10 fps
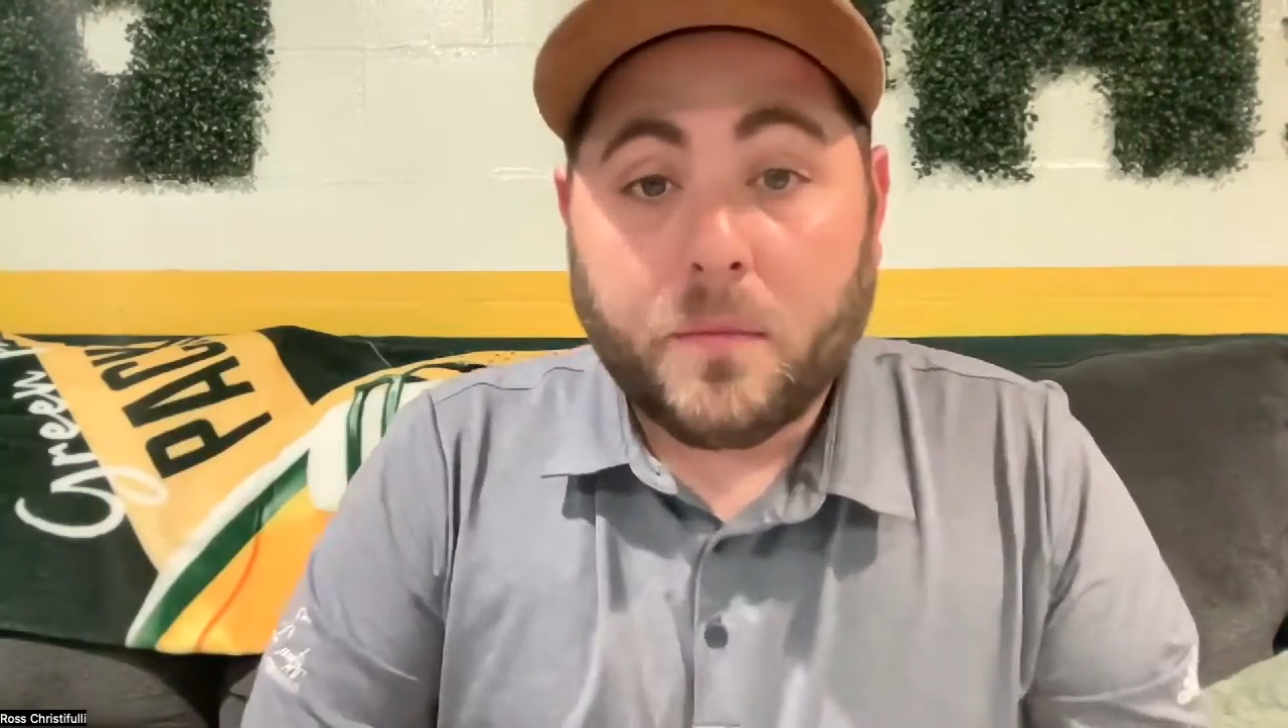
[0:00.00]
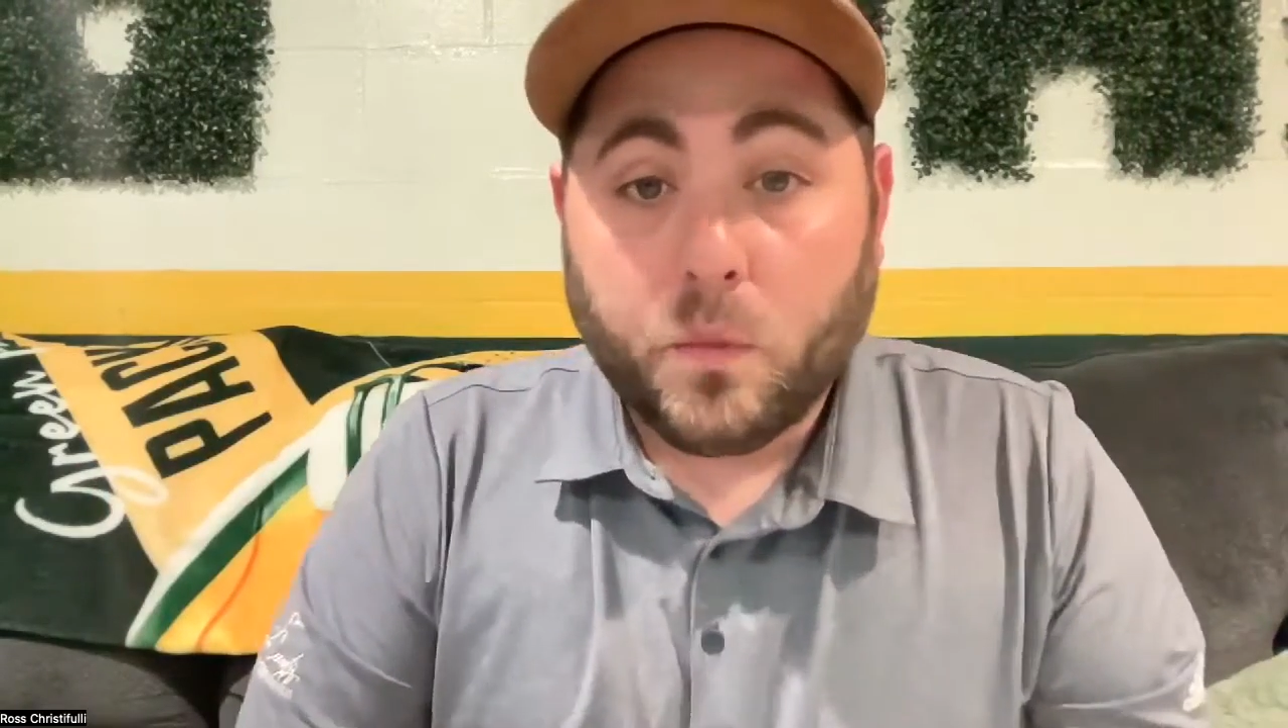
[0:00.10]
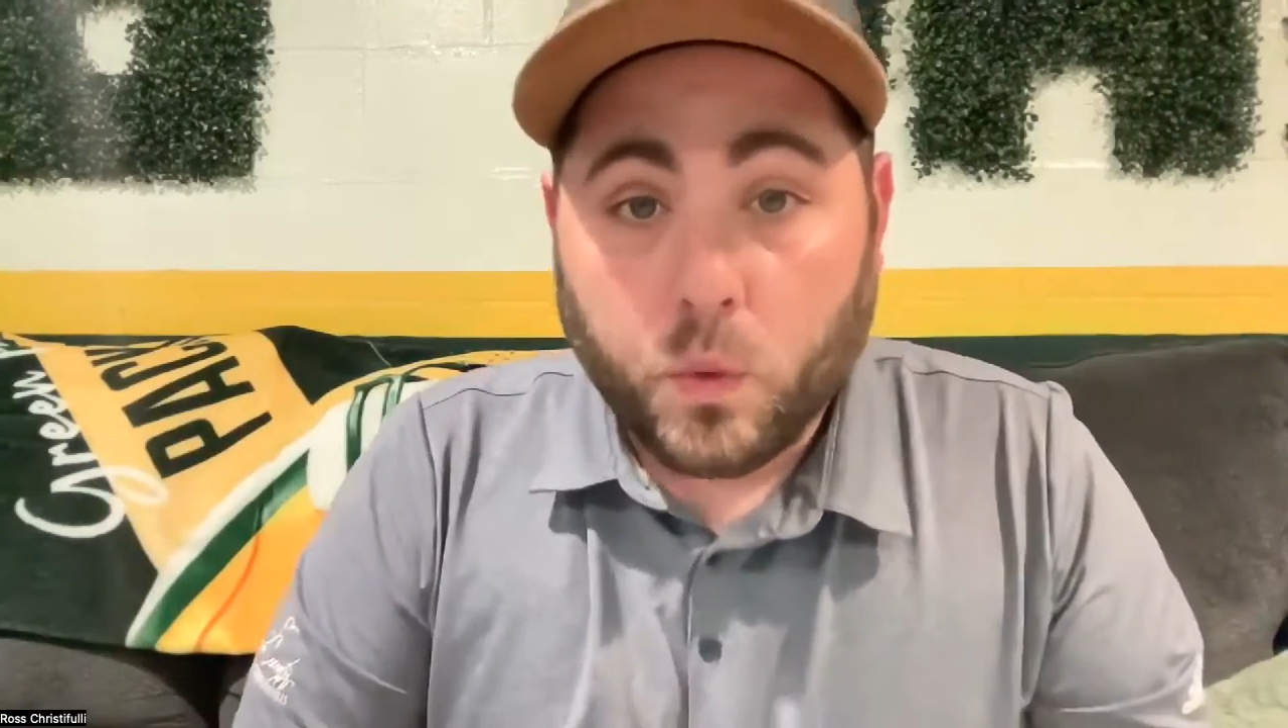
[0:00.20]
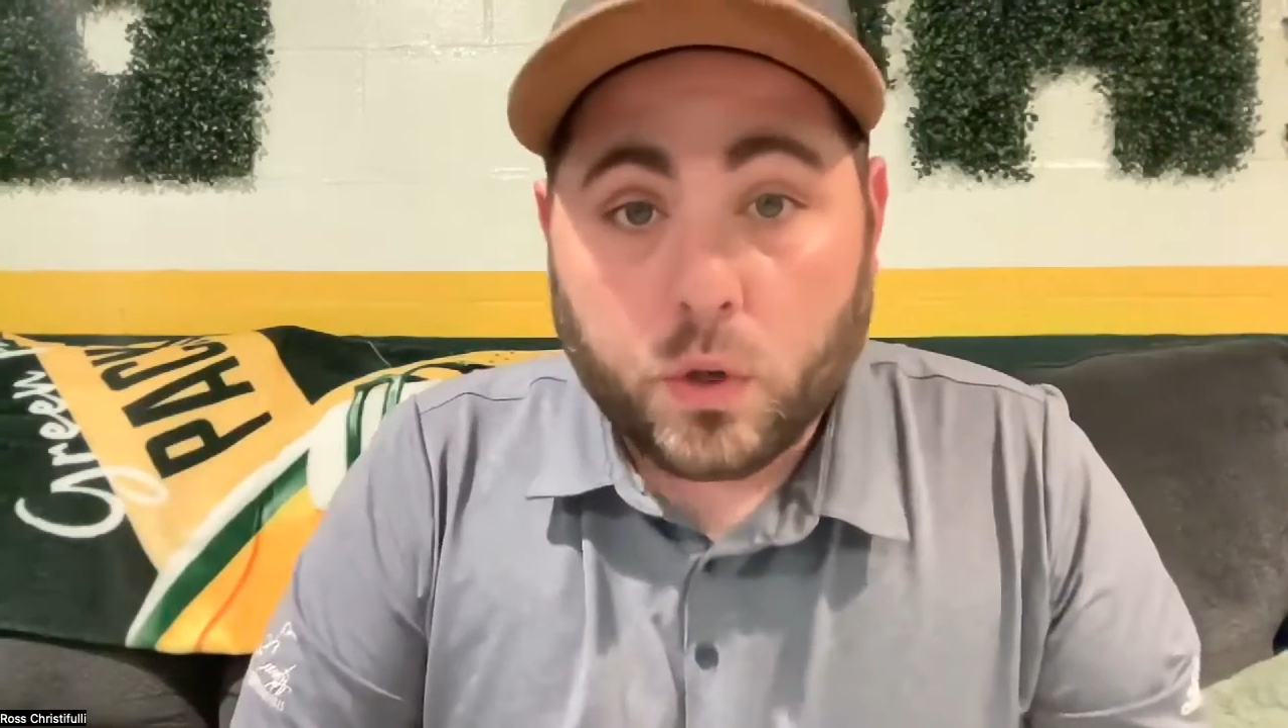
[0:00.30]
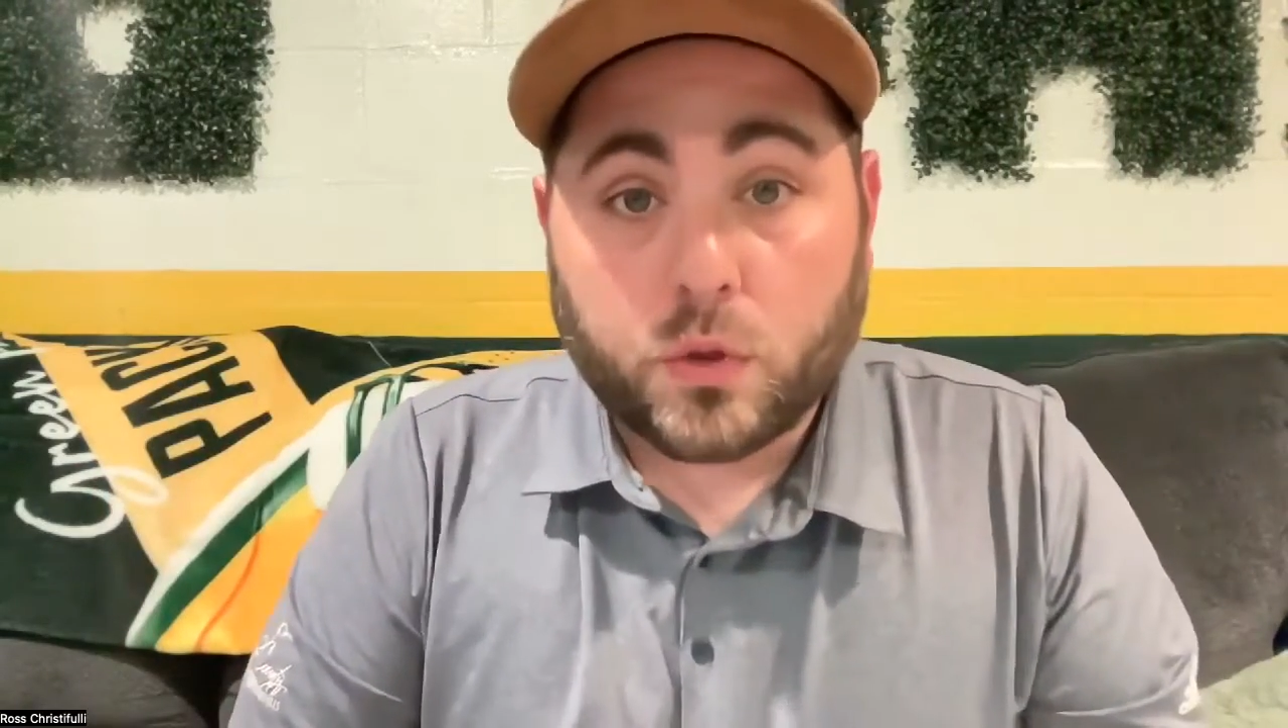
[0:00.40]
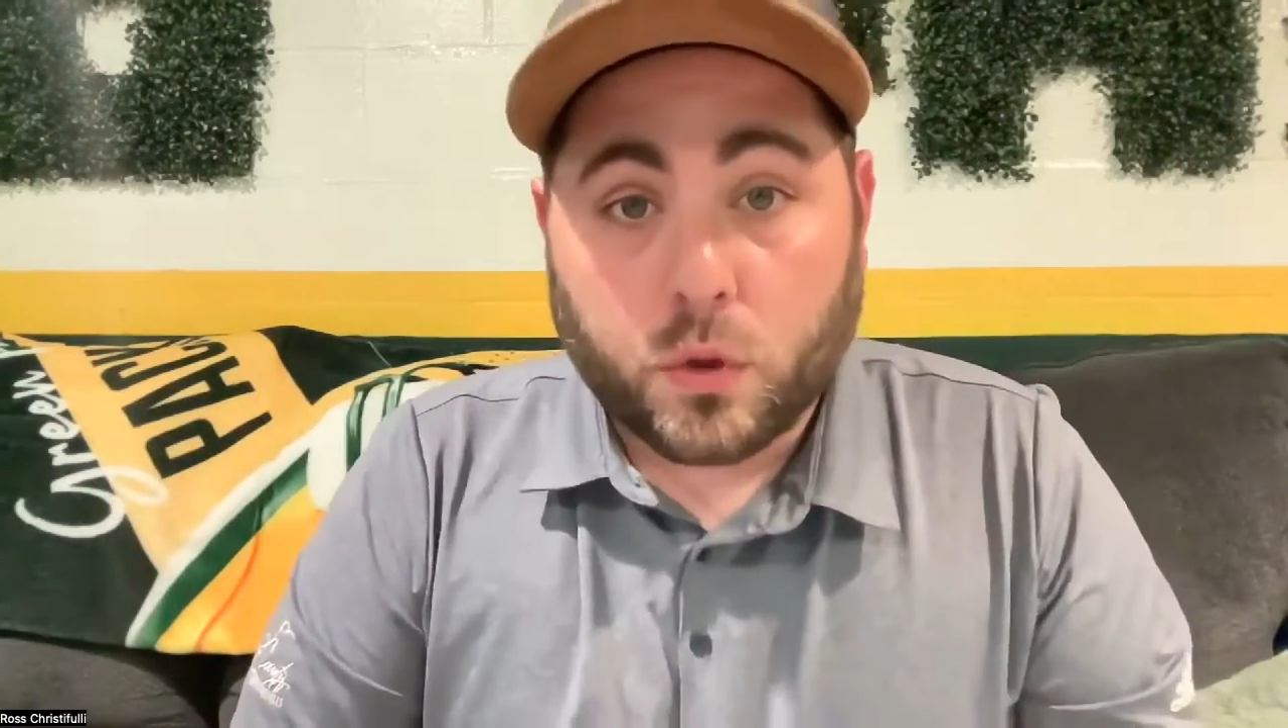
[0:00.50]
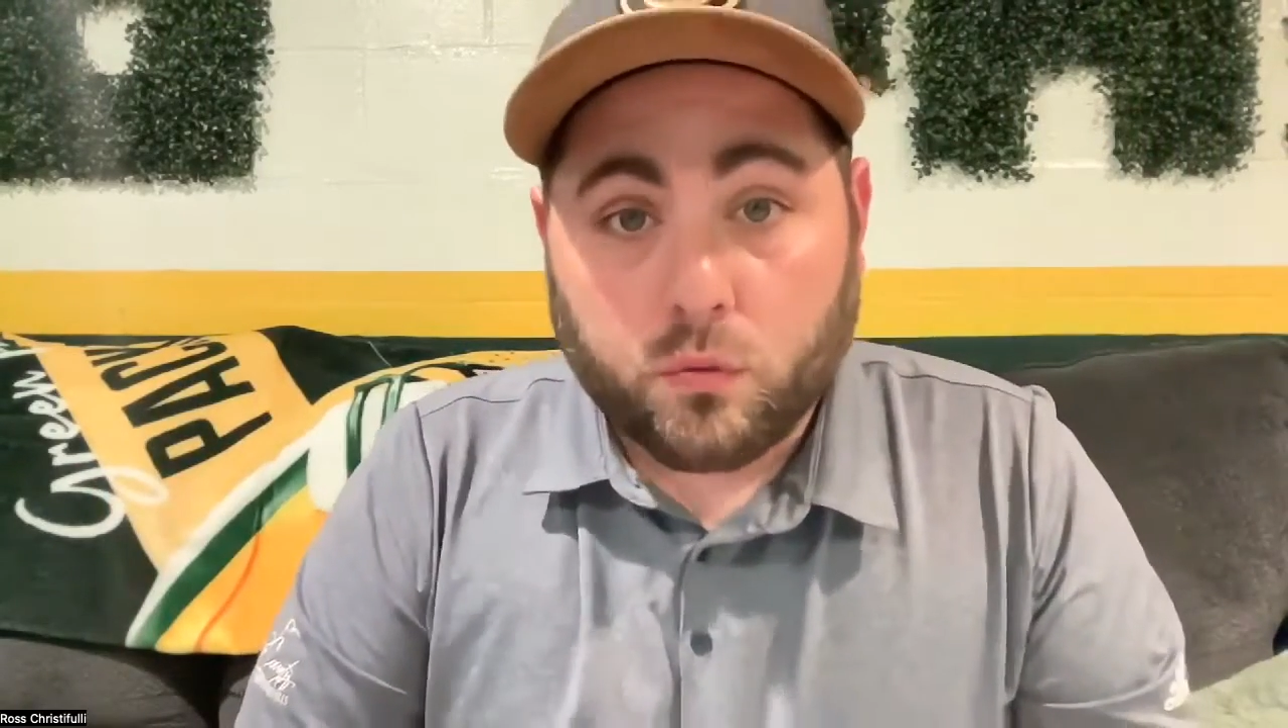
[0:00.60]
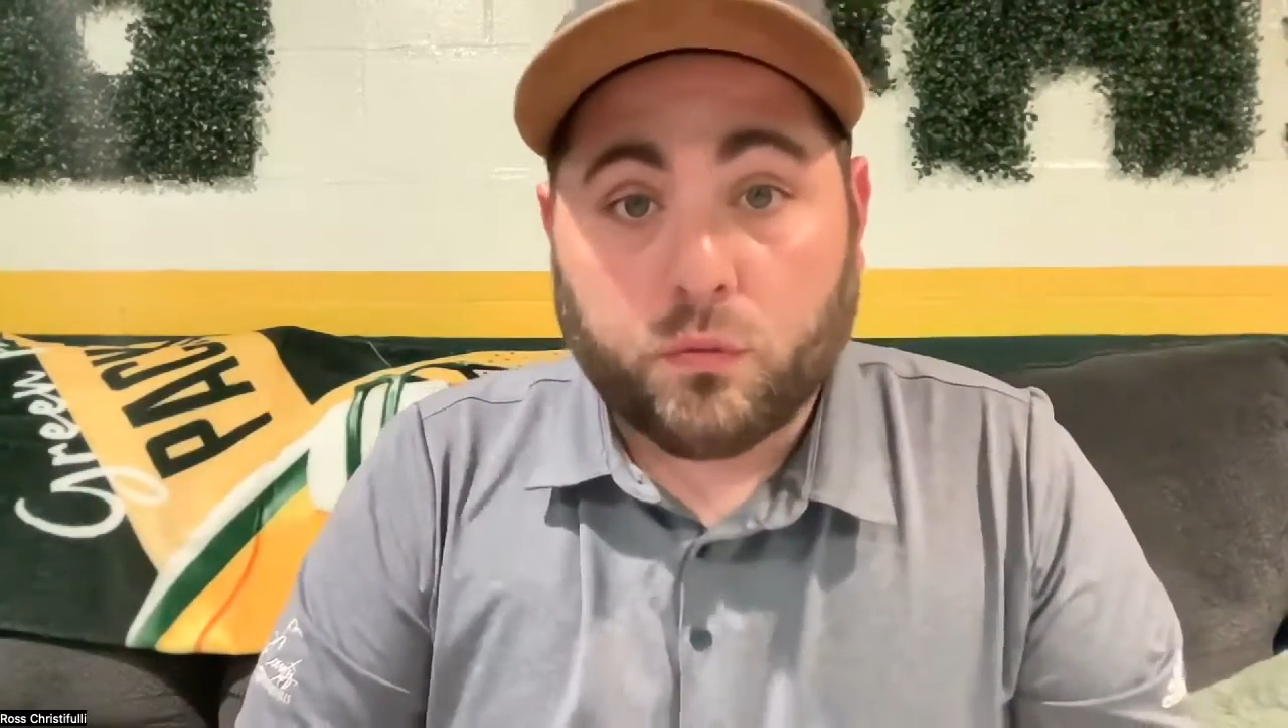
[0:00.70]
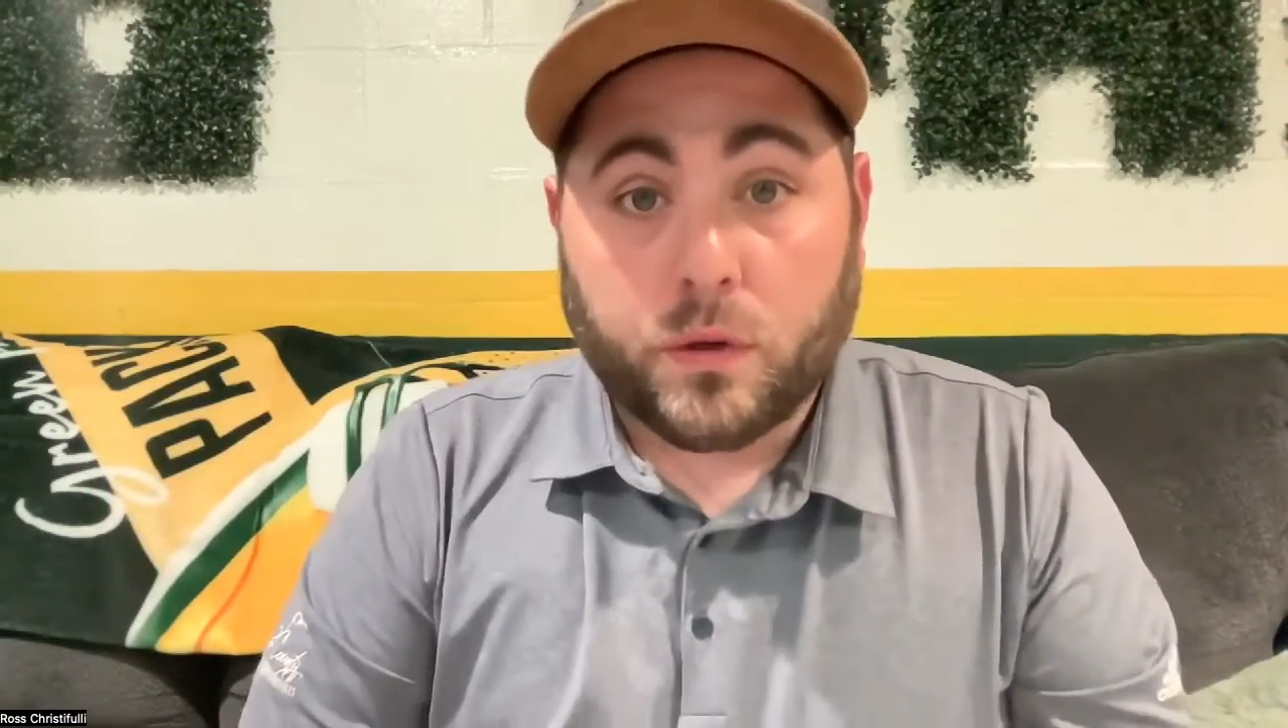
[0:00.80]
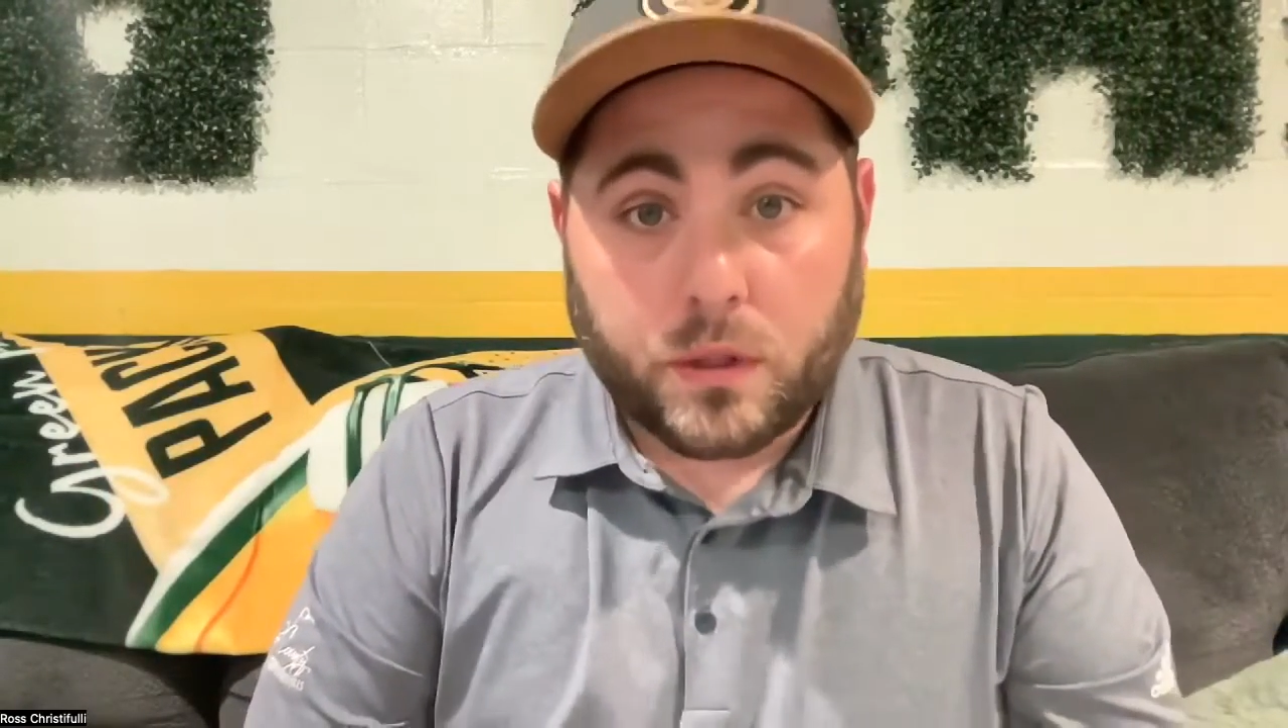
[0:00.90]
Worked
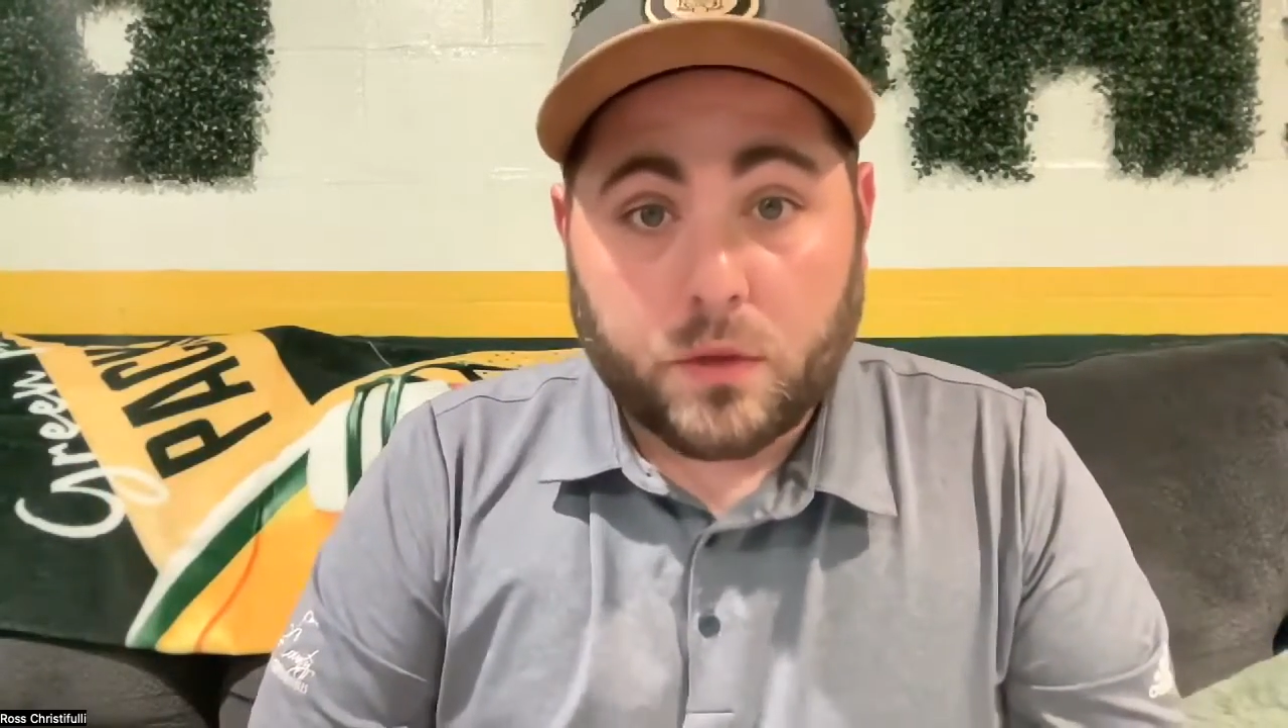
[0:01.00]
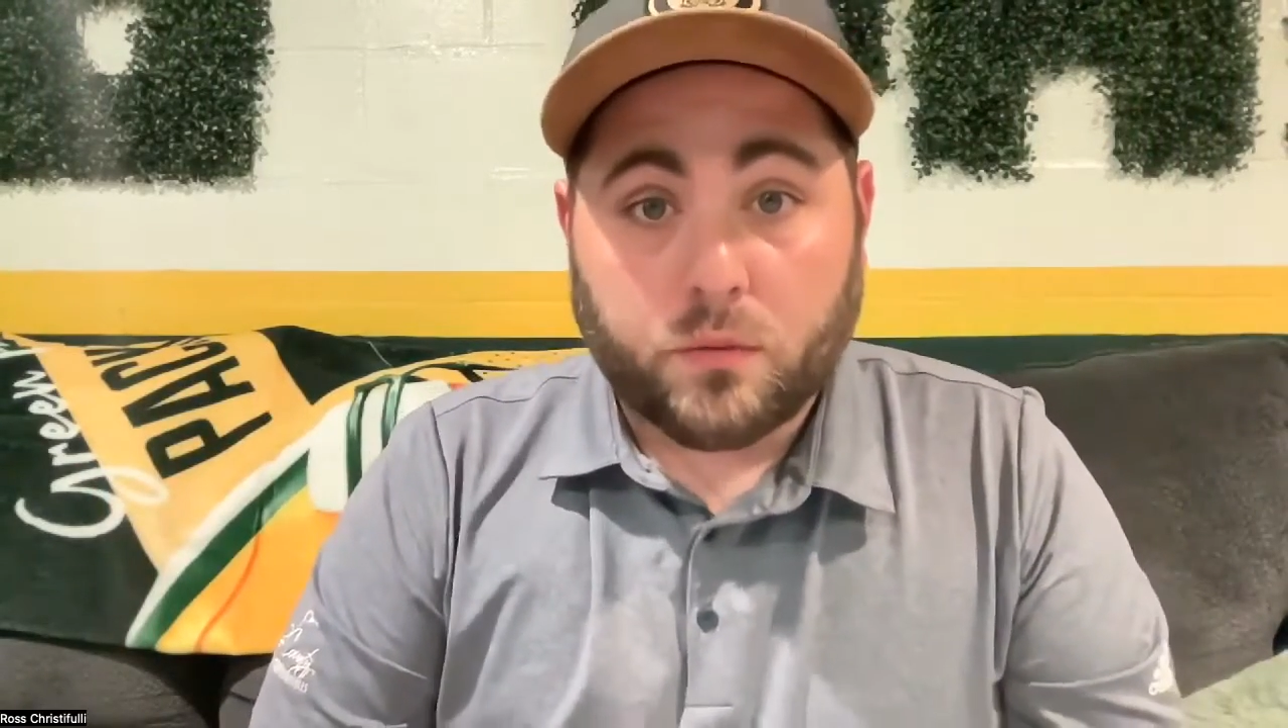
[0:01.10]
really,